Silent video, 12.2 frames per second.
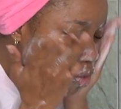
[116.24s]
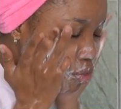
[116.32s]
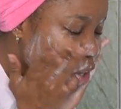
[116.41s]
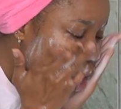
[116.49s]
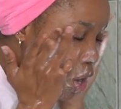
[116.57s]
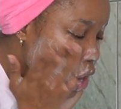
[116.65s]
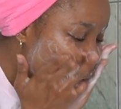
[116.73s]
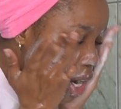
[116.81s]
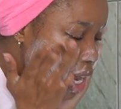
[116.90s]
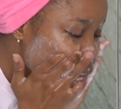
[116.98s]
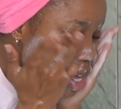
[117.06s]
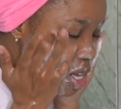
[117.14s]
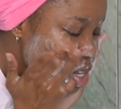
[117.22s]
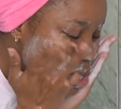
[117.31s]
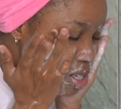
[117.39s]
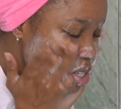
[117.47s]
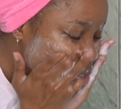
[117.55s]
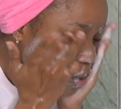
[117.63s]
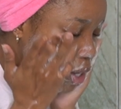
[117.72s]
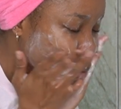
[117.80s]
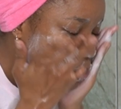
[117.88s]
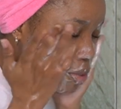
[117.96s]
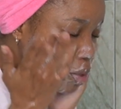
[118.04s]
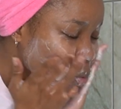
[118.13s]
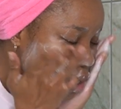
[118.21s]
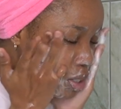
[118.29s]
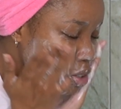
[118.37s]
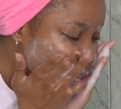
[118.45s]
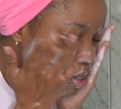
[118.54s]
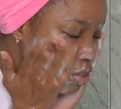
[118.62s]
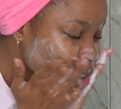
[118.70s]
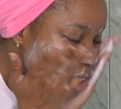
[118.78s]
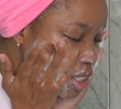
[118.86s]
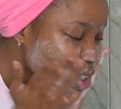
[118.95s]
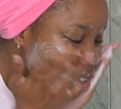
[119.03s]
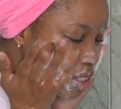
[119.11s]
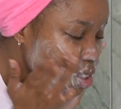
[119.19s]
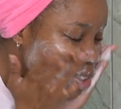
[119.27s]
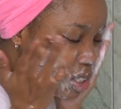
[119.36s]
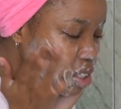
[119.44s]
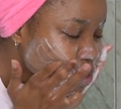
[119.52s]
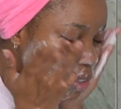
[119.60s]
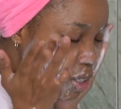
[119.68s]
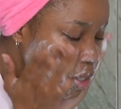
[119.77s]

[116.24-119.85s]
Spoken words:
Flawless. Okay. 1, 2, 3, serve the